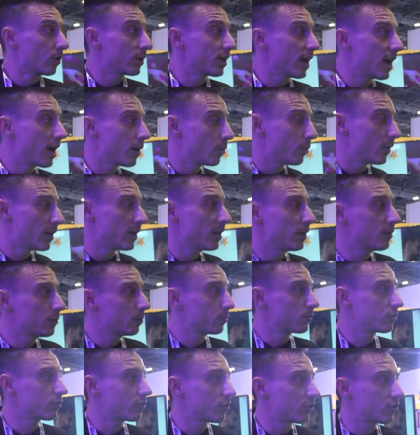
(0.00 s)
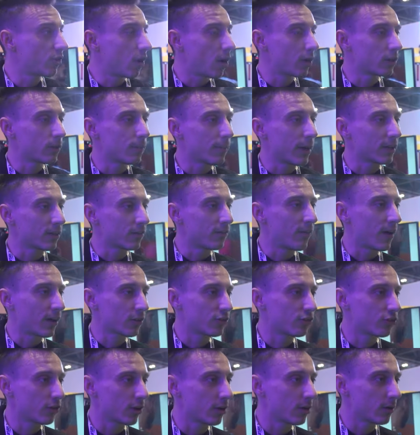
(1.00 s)
Well, yeah, we design and
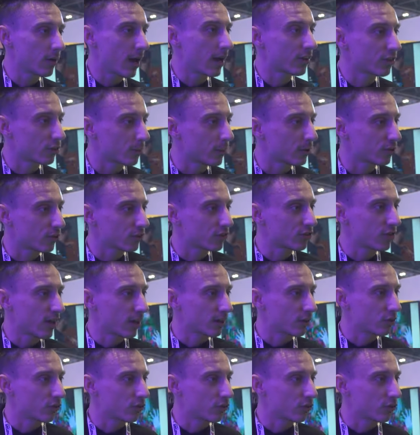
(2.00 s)
manufacture exhibition stand